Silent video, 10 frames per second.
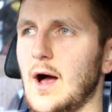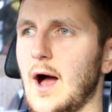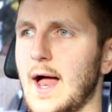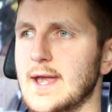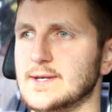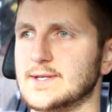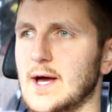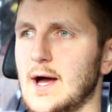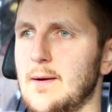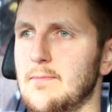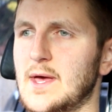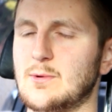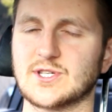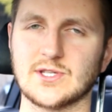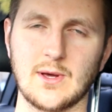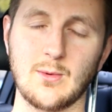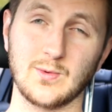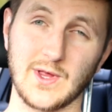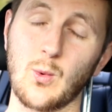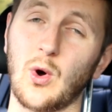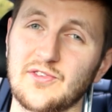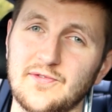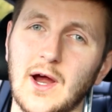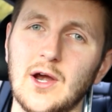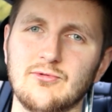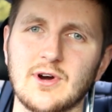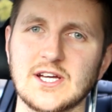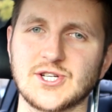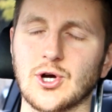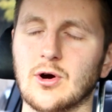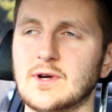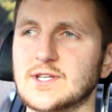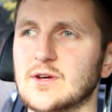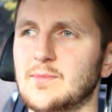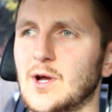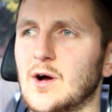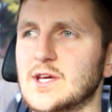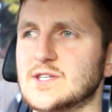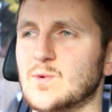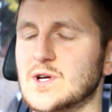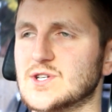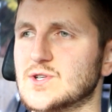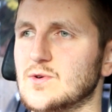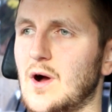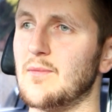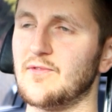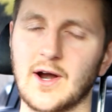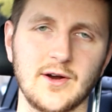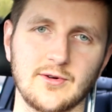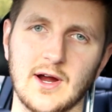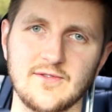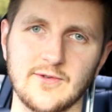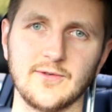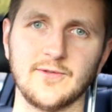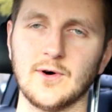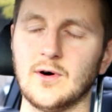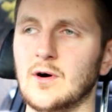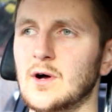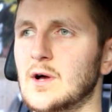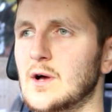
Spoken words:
And there was very reassuring, to be honest, which I'm very grateful for.